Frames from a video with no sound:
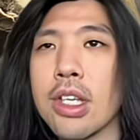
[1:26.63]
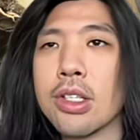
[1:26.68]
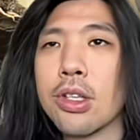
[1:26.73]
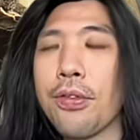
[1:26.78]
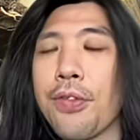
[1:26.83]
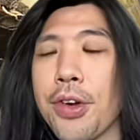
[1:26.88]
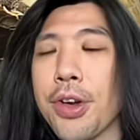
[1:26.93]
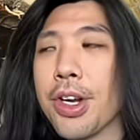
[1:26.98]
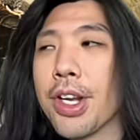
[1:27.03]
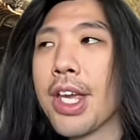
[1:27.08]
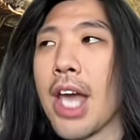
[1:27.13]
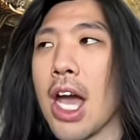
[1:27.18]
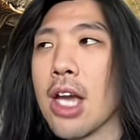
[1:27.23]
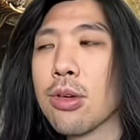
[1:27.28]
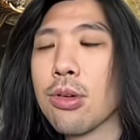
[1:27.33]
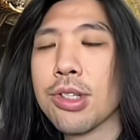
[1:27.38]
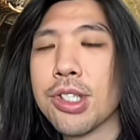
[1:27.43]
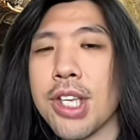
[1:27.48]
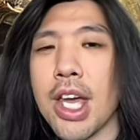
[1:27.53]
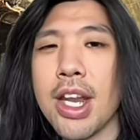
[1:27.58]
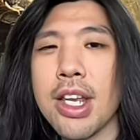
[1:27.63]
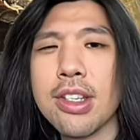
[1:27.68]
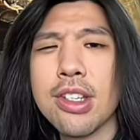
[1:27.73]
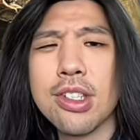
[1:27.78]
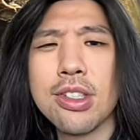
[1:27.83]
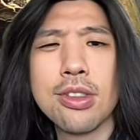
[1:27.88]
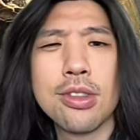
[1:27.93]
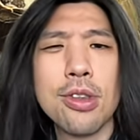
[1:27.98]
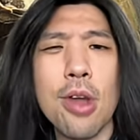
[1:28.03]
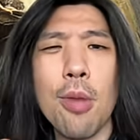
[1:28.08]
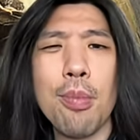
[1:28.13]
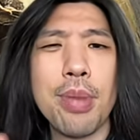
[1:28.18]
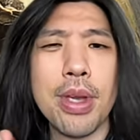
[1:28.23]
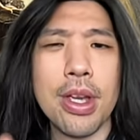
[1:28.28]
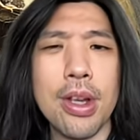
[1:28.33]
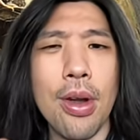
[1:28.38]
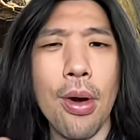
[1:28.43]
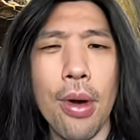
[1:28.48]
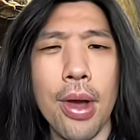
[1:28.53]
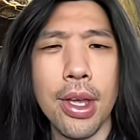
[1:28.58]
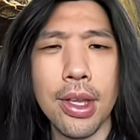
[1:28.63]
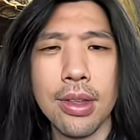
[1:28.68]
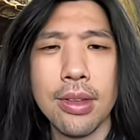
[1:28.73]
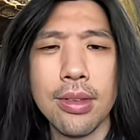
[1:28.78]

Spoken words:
if you're in a casual setting, just don't be annoying.